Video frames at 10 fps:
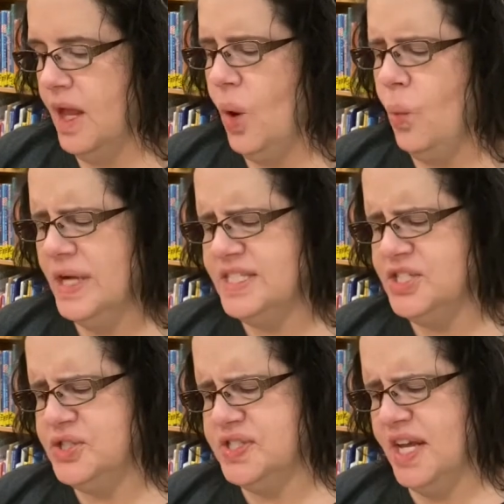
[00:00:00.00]
What did
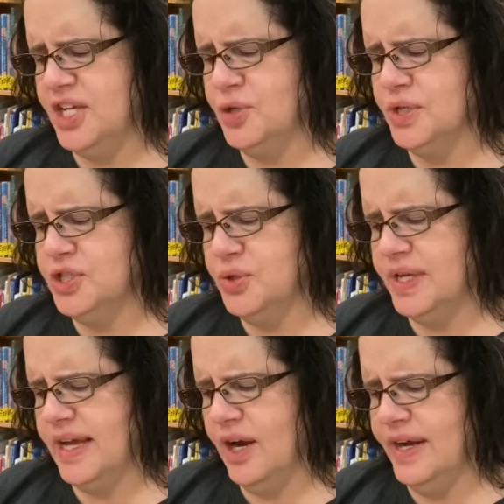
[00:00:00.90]
you say you were
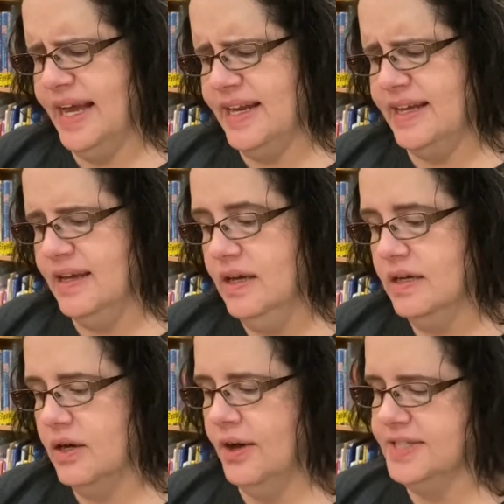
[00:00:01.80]
doing, Arrietty?
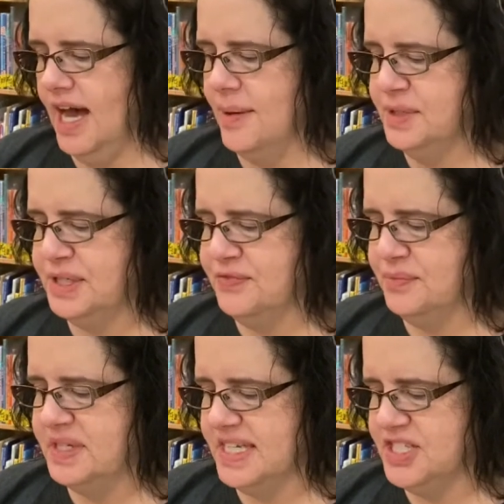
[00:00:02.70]
called Homily from
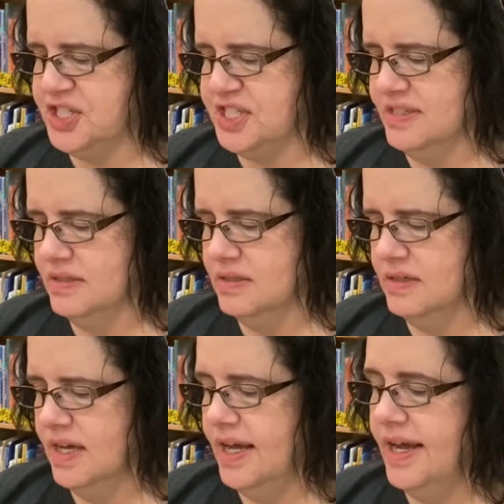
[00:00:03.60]
the kitchen.
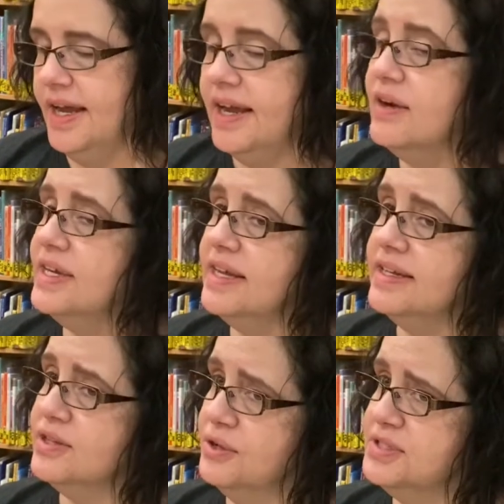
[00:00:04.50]
Arrietty
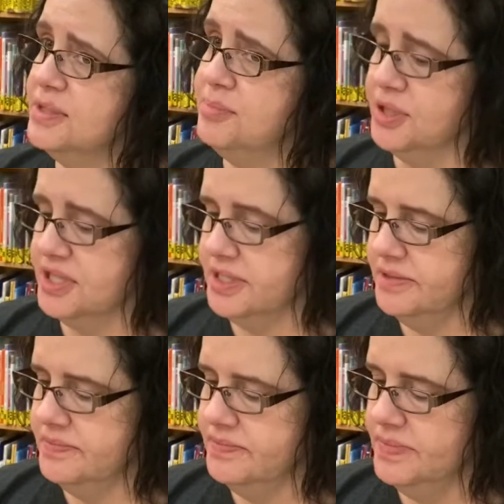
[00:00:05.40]
closed the book.
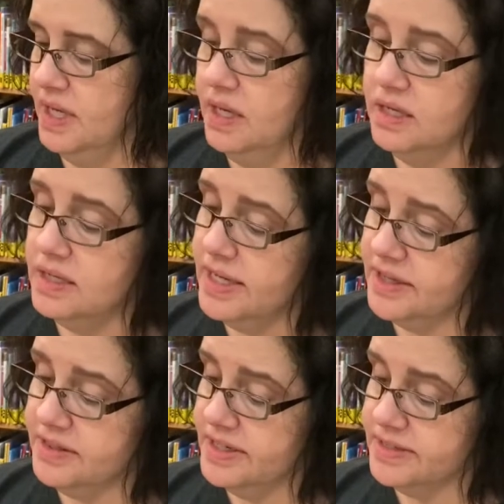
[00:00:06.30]

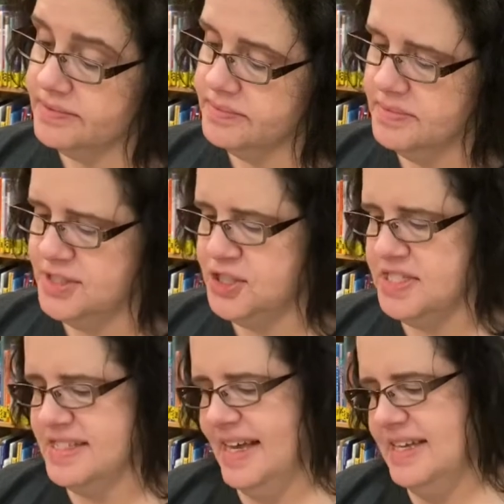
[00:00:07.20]
Nothing, she
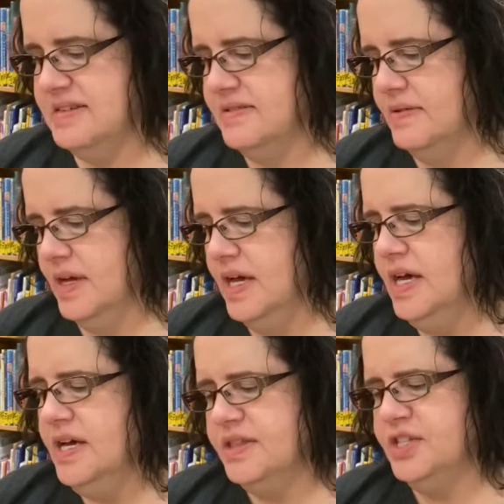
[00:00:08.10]
said.
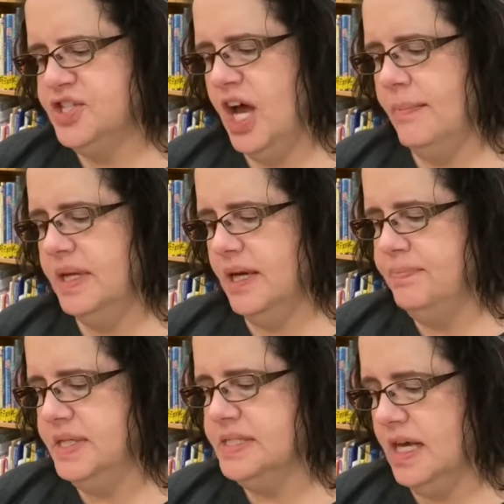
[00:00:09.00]
Then chop me
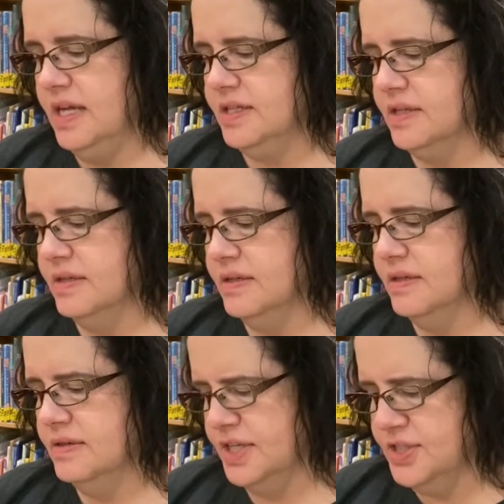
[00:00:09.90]
up this onion.
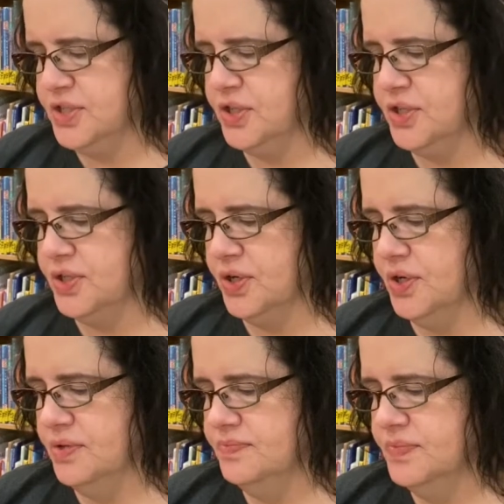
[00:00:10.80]
There's a good
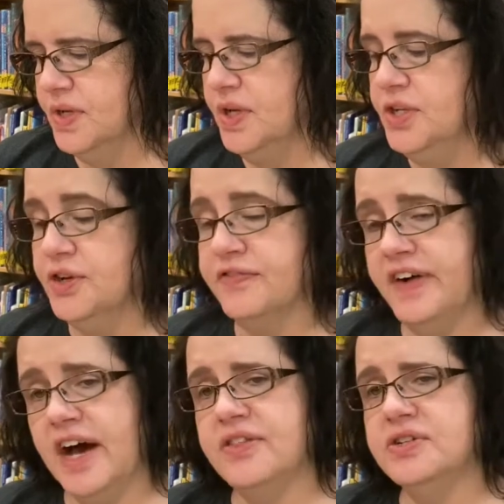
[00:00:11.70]
girl. Your
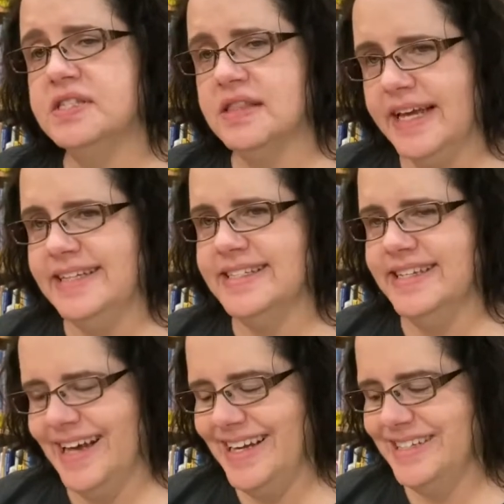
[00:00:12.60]
father's late
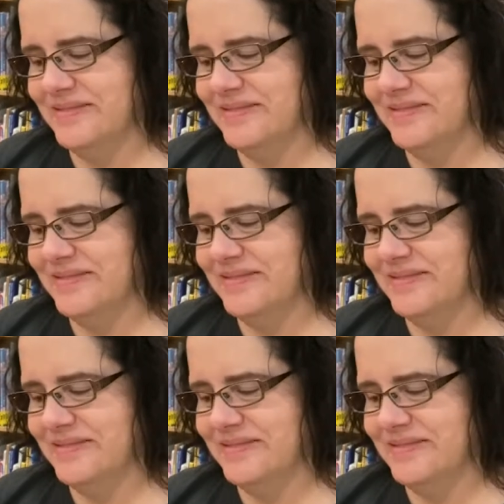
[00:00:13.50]
tonight.